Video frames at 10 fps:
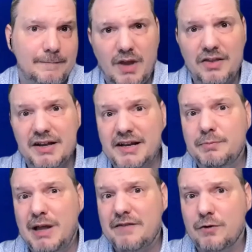data
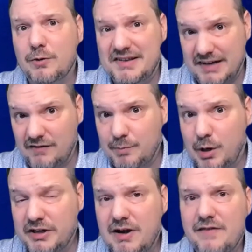platform itself,
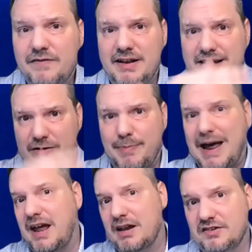Polygraph, and then at the
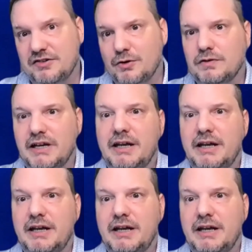back end, it's Snowflake.